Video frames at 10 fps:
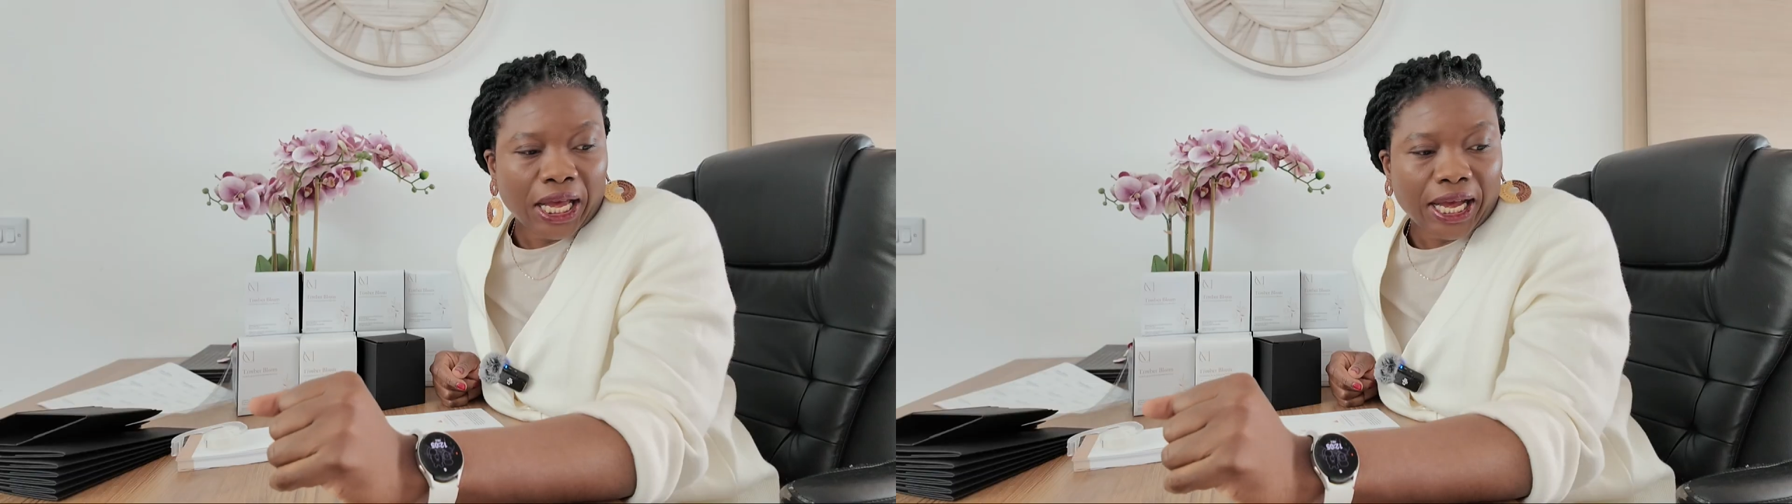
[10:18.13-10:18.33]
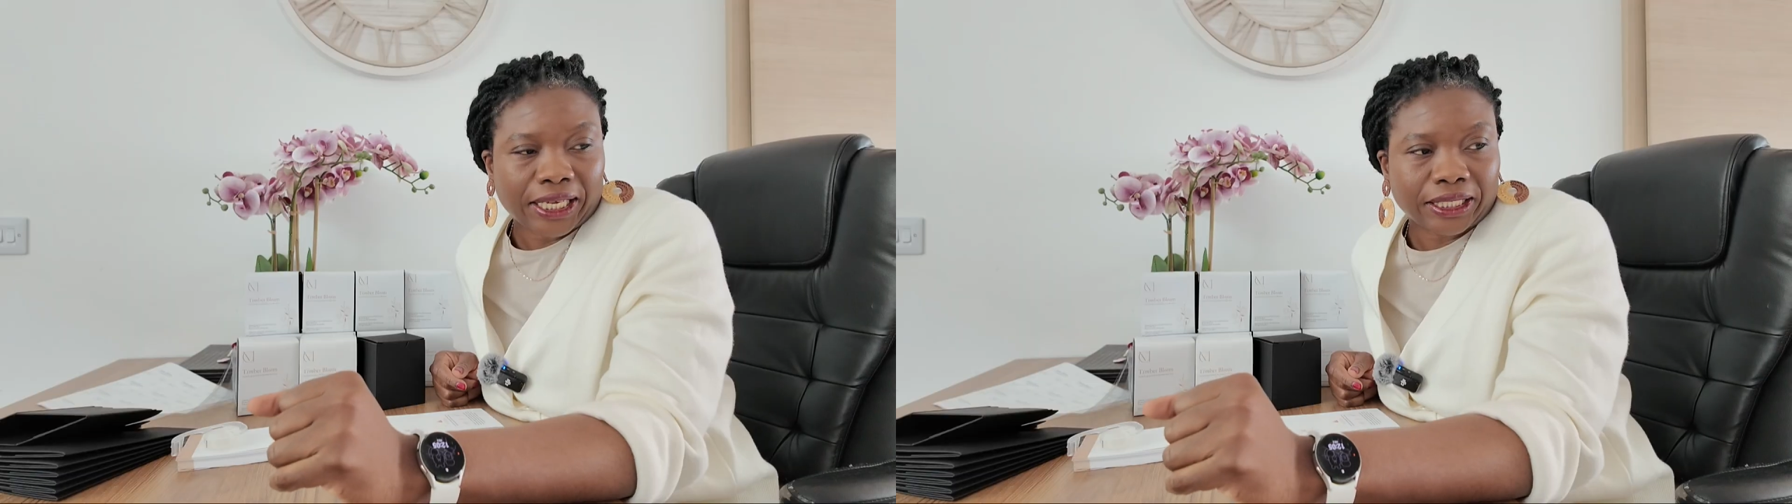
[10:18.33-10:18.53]

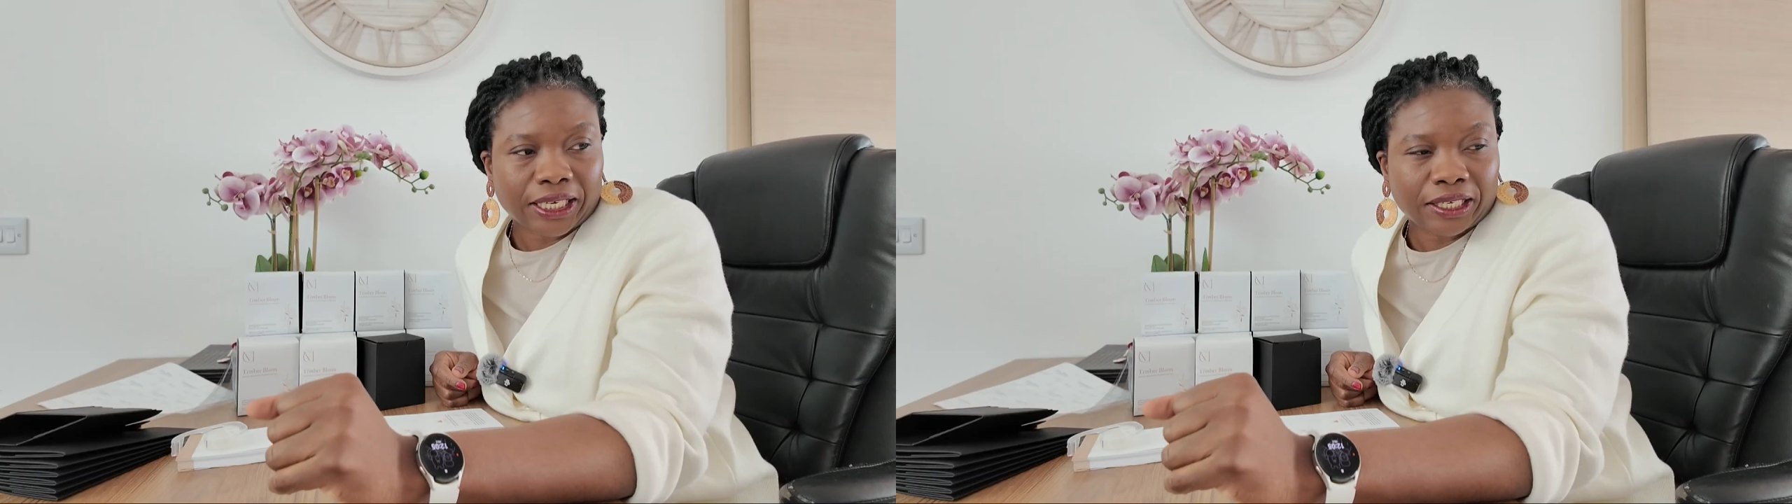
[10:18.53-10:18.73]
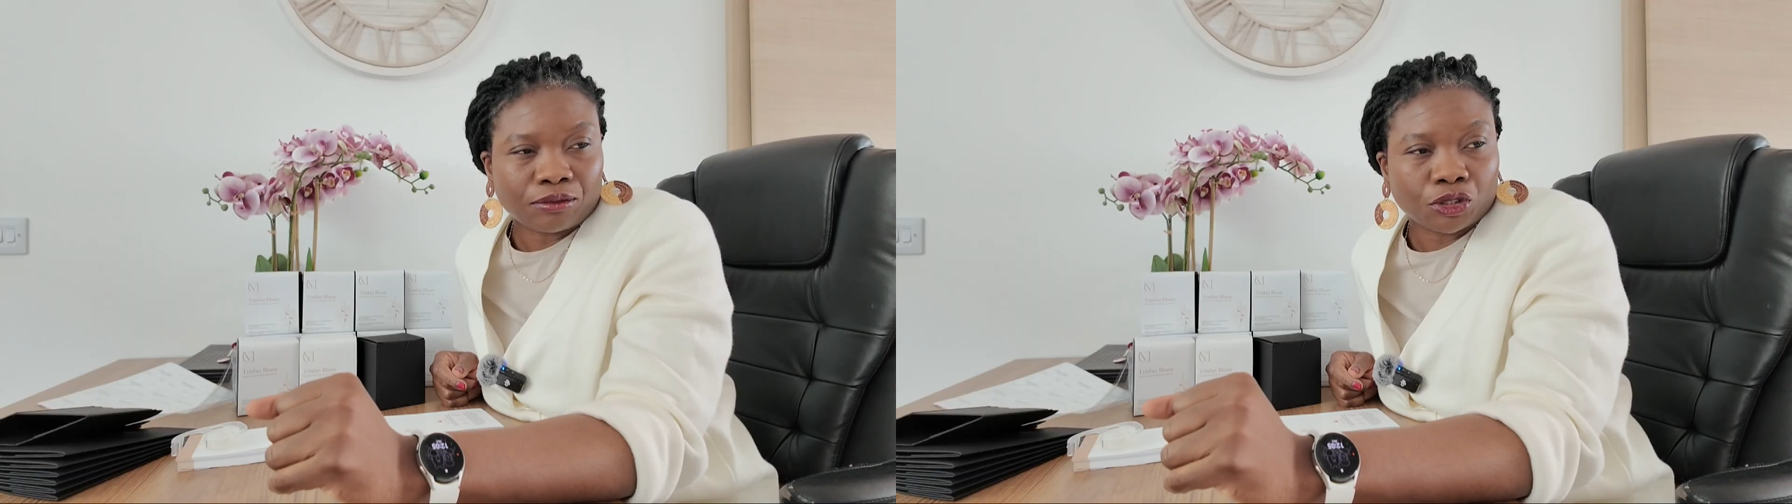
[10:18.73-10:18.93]
and
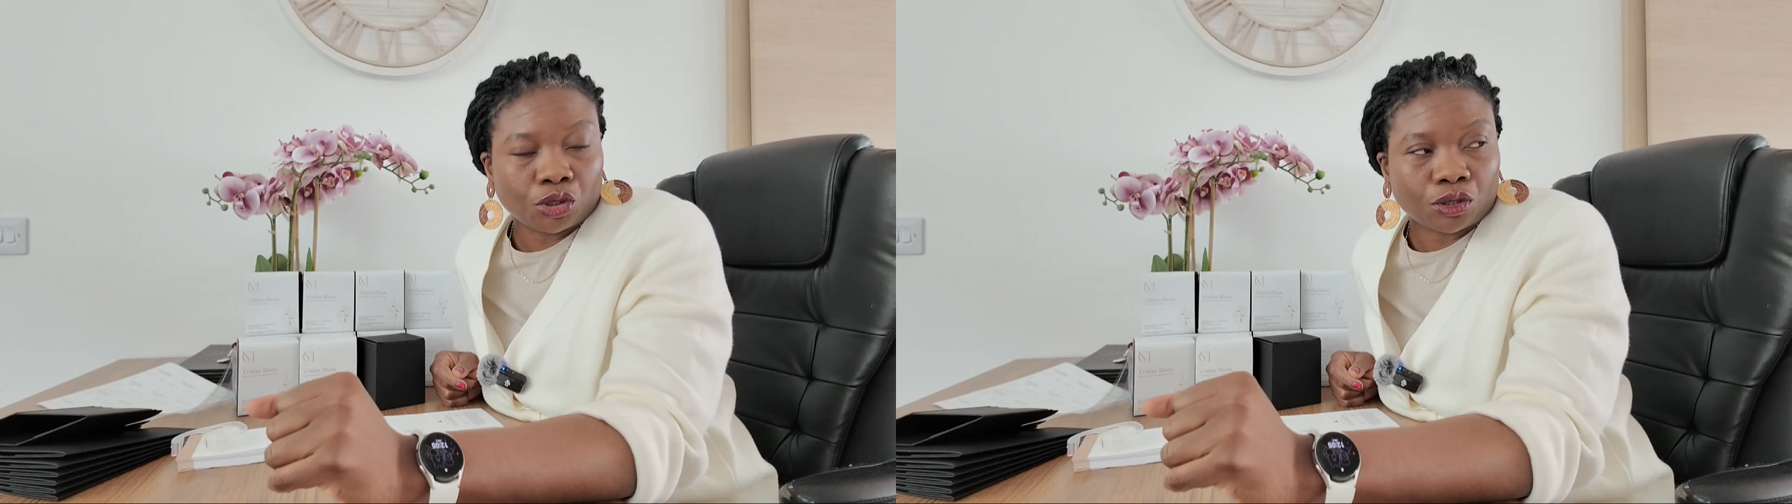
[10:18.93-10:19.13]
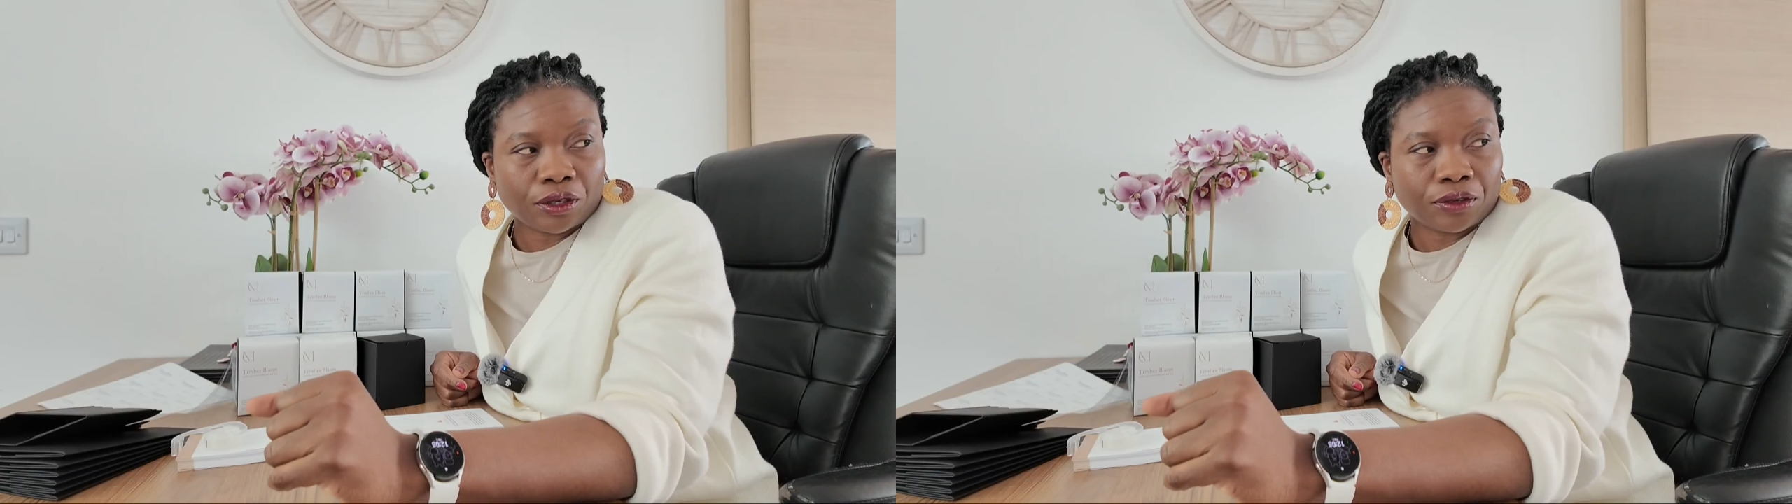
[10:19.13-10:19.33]
I am not
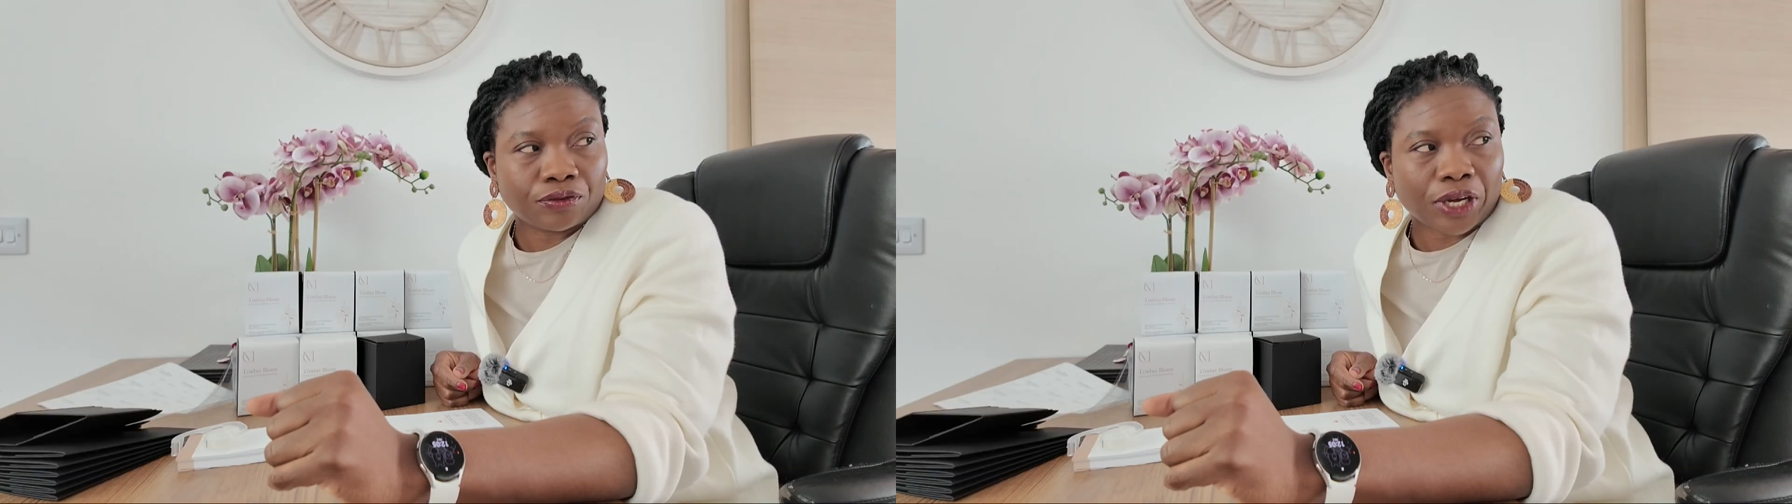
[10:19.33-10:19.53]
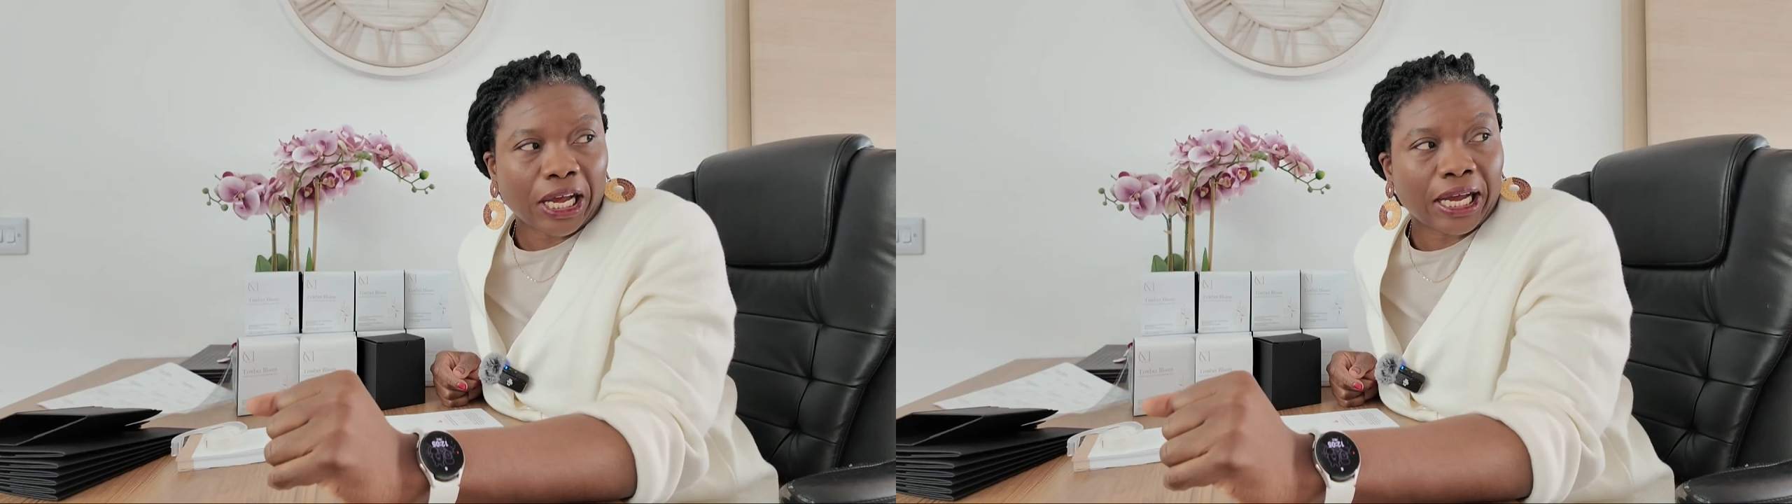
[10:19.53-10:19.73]
sure if
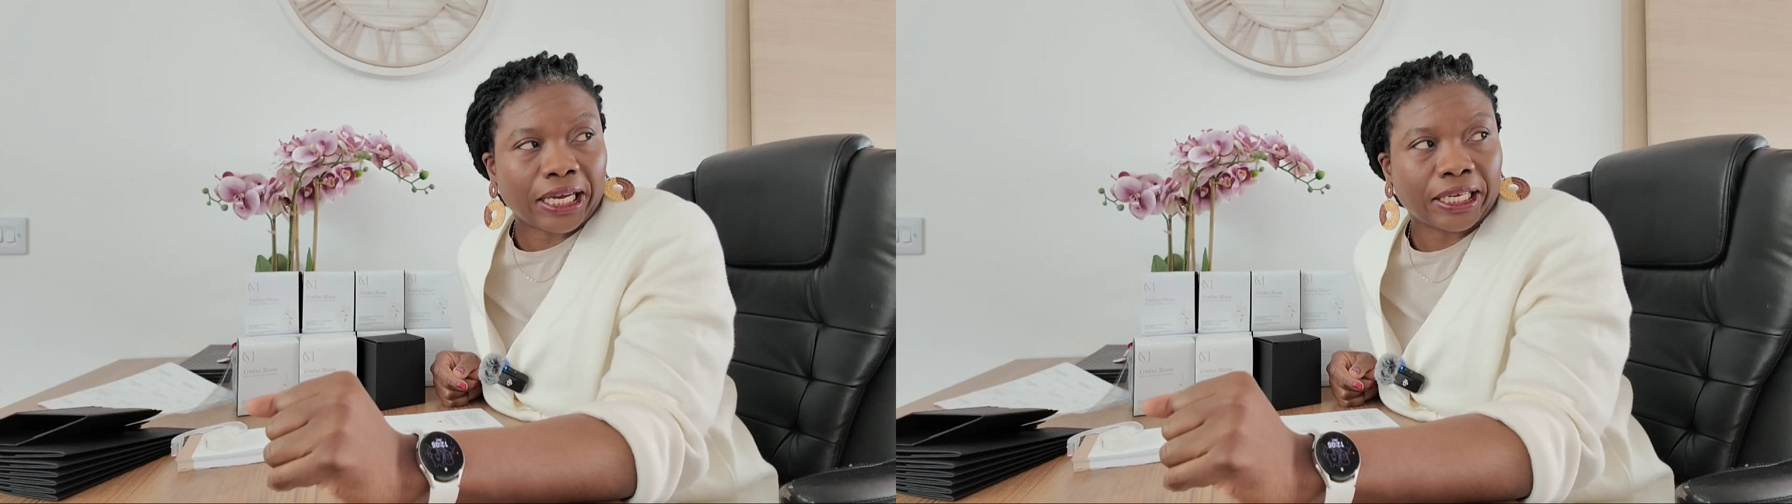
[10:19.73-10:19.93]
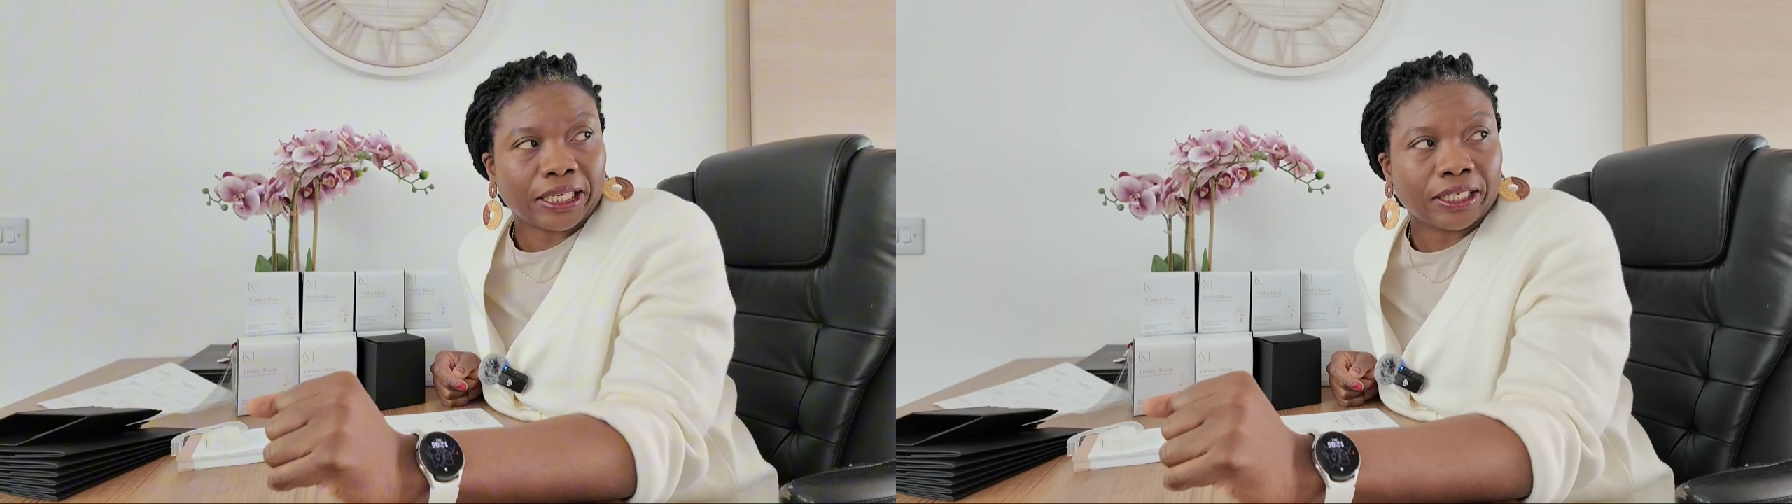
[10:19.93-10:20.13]

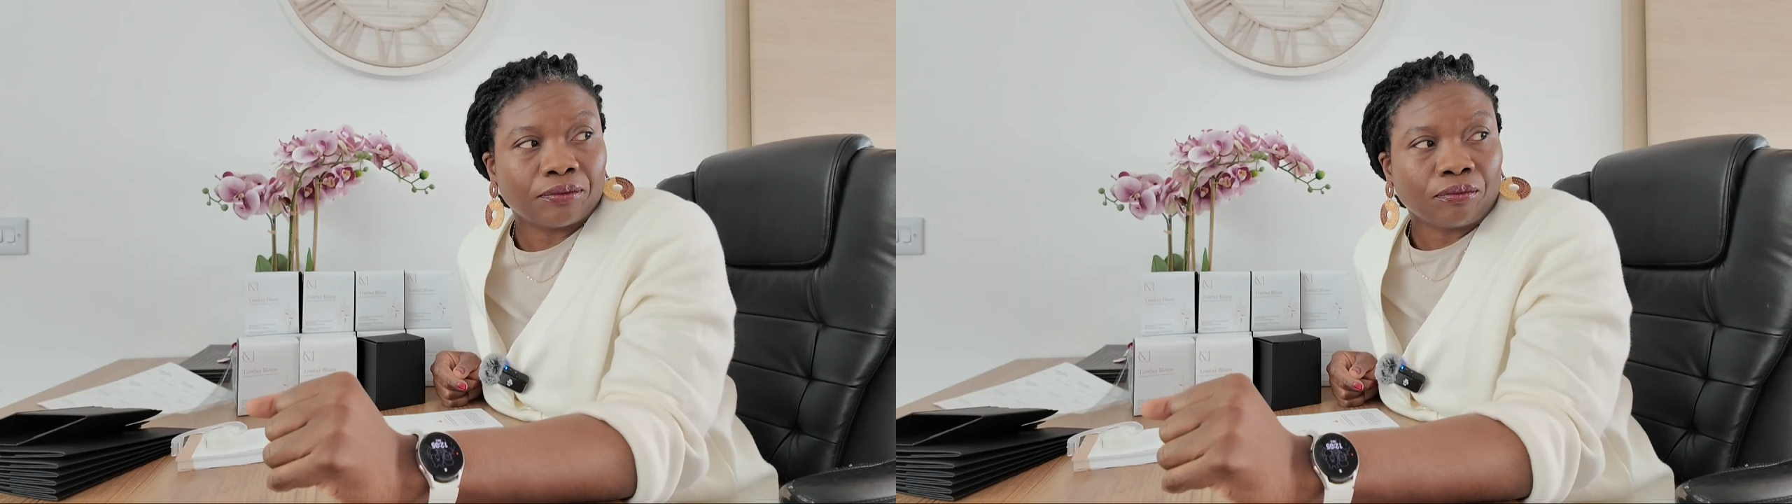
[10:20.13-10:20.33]
I